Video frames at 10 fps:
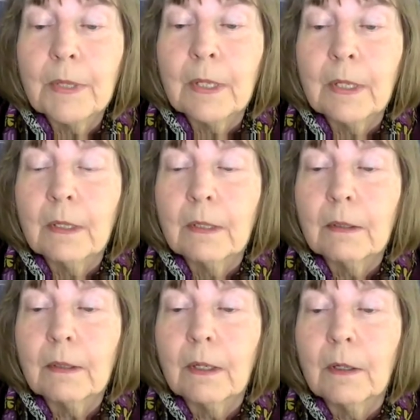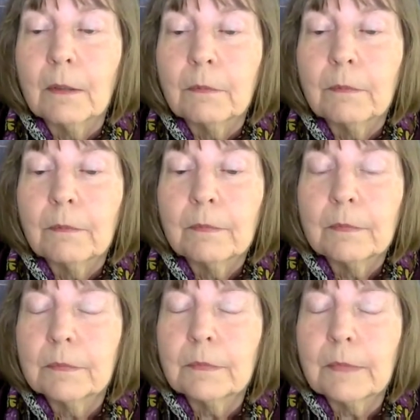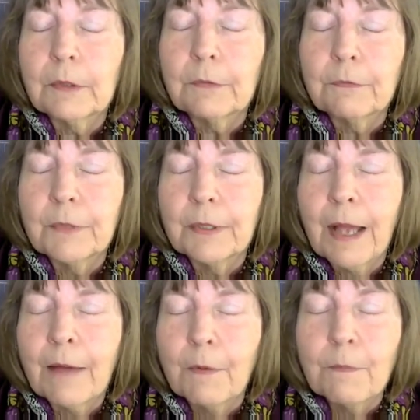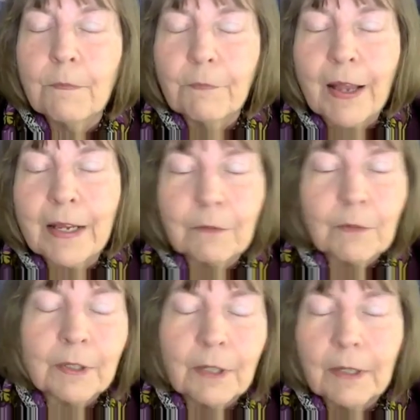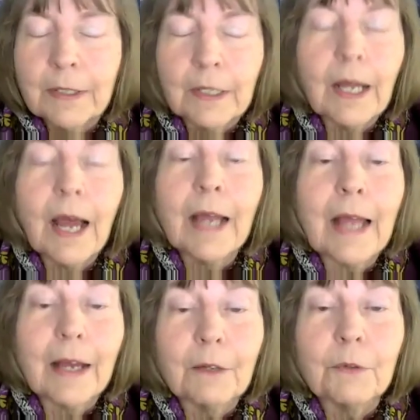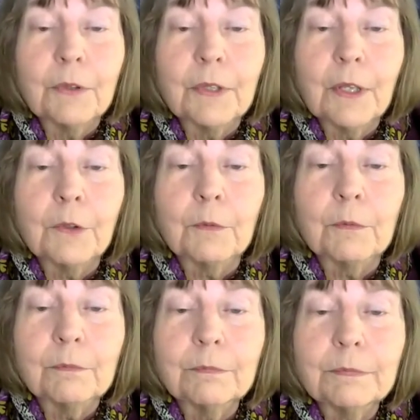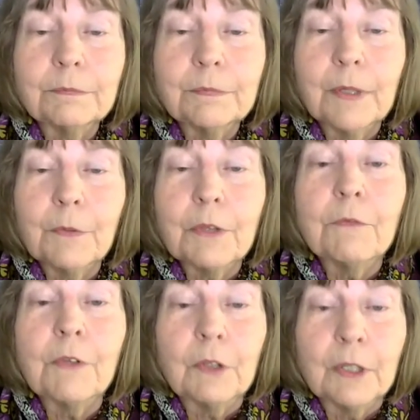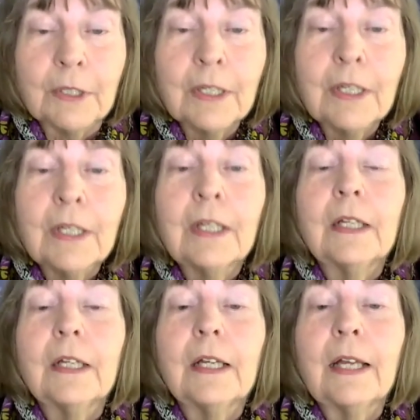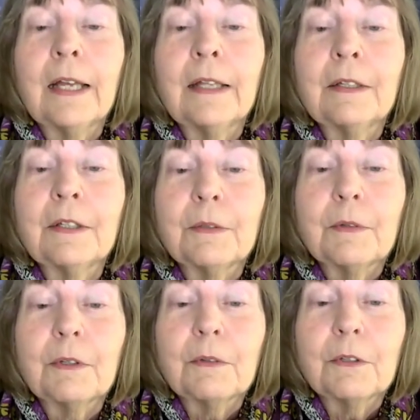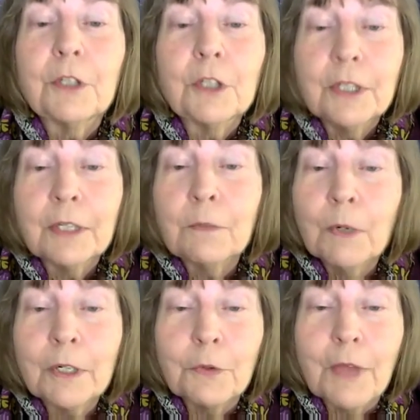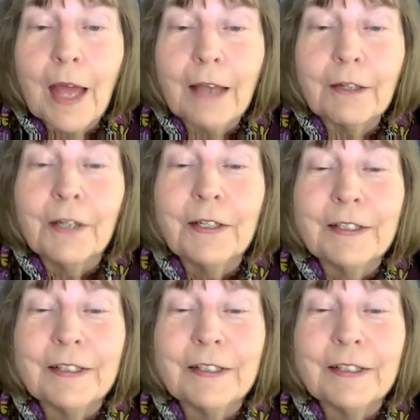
be to have a fight in a kayak the other with the villain, and she just didn't want to do that.